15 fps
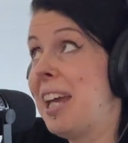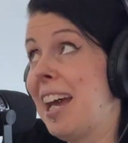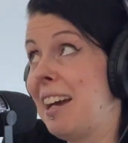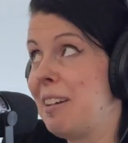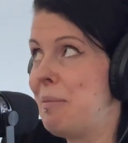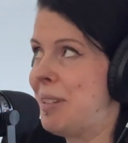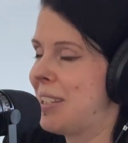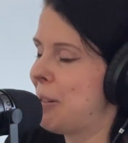I
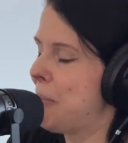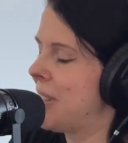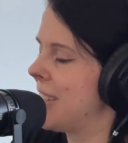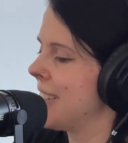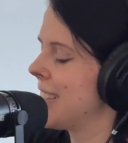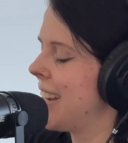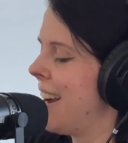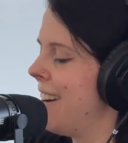mean, zombies
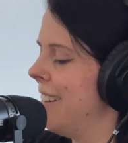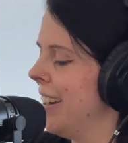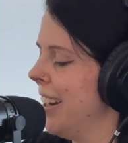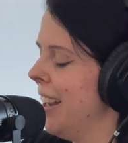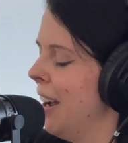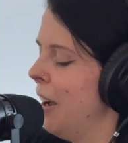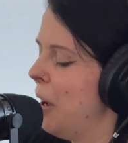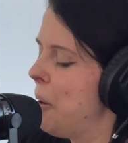are scary.
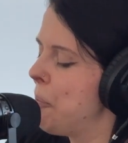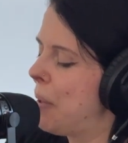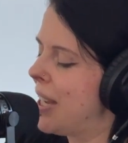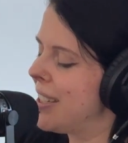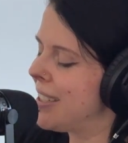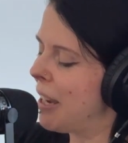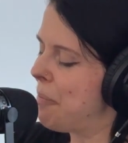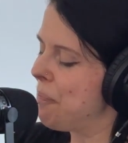But
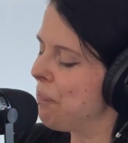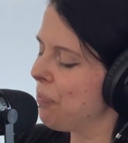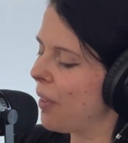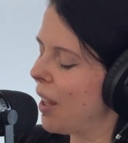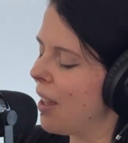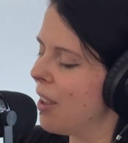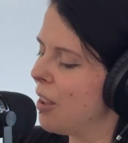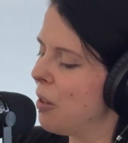
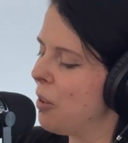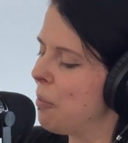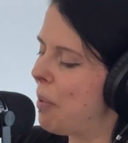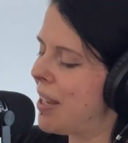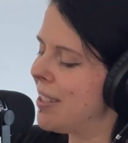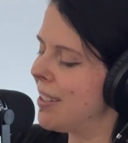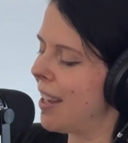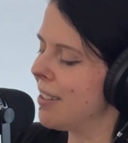the
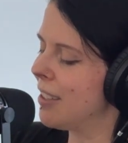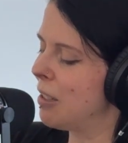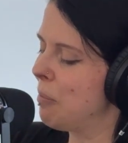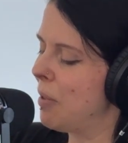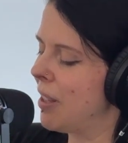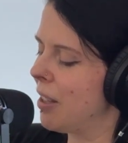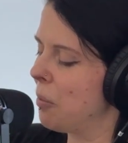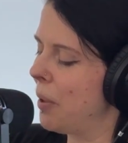best
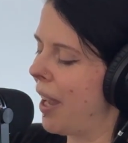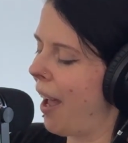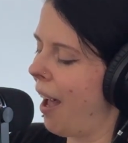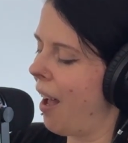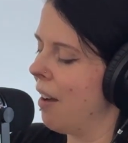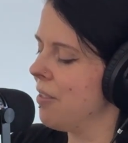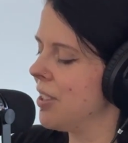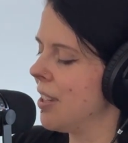estimate that we
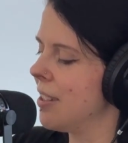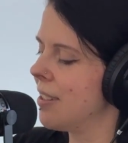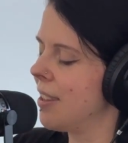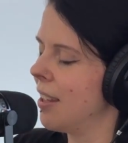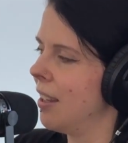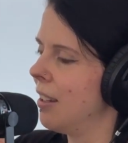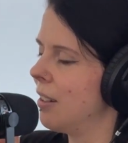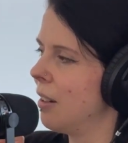have says
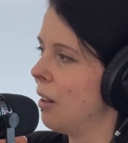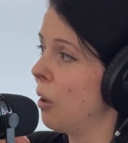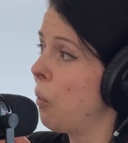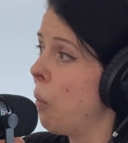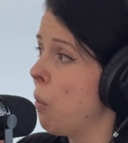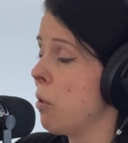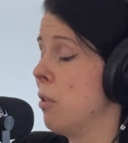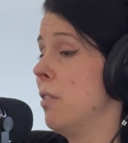that a
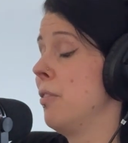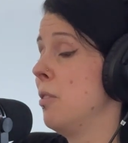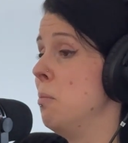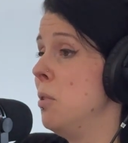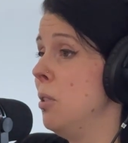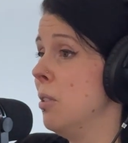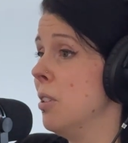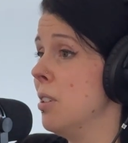quarter of
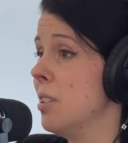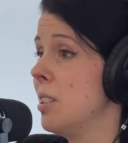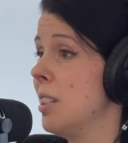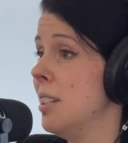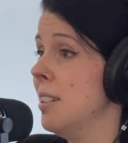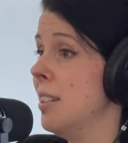computers in